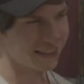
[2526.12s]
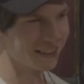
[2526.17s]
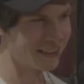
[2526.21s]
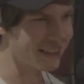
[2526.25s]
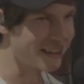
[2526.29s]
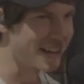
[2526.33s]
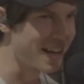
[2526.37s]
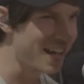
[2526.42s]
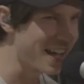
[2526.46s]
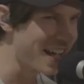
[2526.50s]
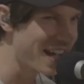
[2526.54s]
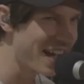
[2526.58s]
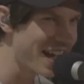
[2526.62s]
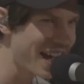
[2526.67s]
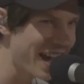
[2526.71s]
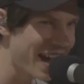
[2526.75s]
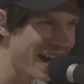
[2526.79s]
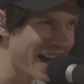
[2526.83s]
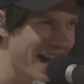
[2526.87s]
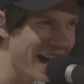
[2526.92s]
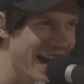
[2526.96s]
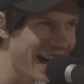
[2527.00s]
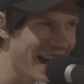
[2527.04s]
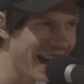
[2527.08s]
Did you give
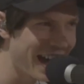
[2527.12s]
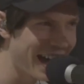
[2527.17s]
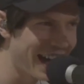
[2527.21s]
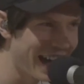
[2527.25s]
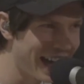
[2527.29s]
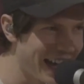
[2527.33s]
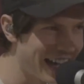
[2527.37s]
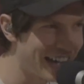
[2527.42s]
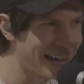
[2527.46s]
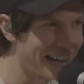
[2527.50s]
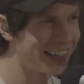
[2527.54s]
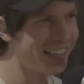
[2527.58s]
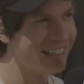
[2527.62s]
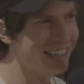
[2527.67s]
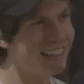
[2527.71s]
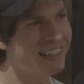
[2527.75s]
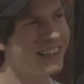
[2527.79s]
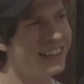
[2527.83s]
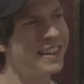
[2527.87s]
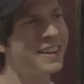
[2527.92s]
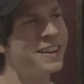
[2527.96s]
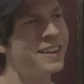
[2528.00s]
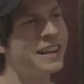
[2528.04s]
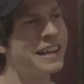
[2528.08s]
her at least an
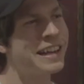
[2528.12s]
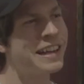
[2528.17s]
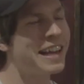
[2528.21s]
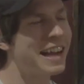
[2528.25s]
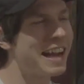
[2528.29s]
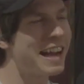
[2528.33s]
autograph or